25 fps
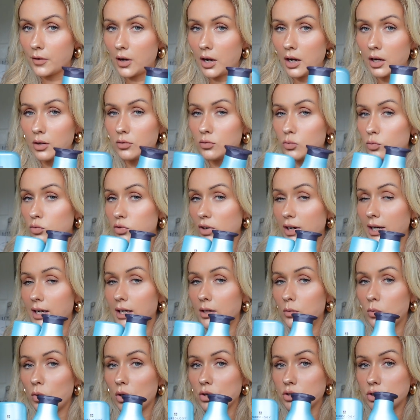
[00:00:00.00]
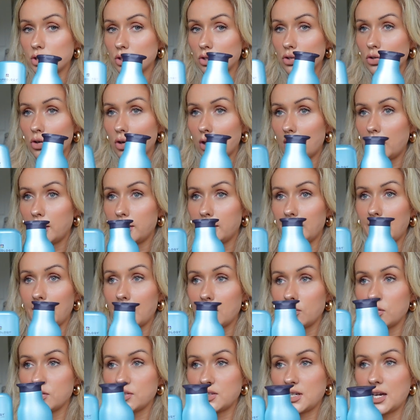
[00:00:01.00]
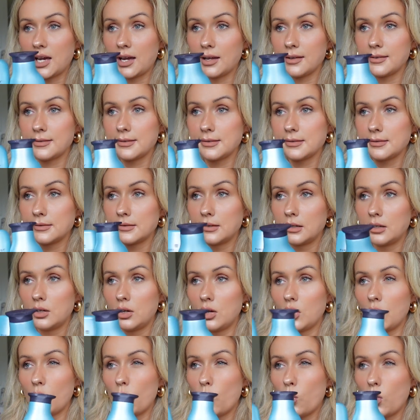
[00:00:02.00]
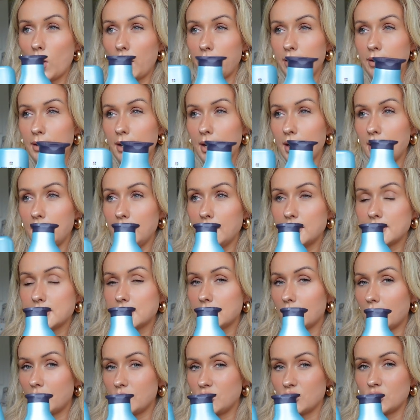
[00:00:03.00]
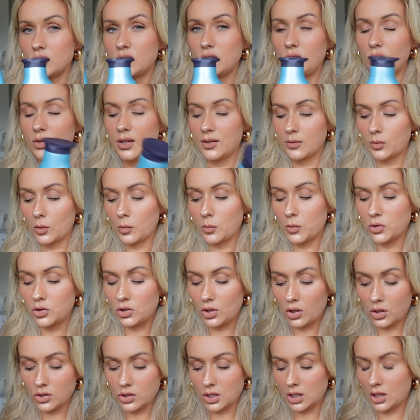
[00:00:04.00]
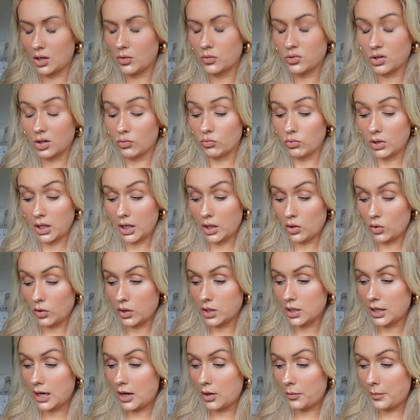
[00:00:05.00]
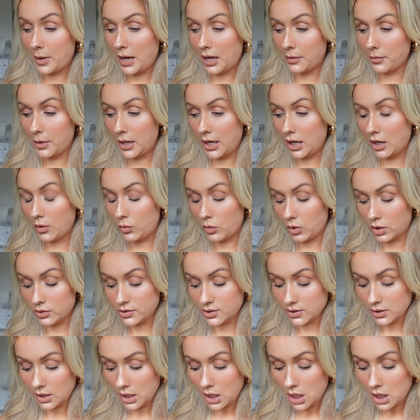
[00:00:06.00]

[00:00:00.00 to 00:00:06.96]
I really want to try the Kerastase one next. I just knew this one was good and I was like really annoyed at how bad my hair was.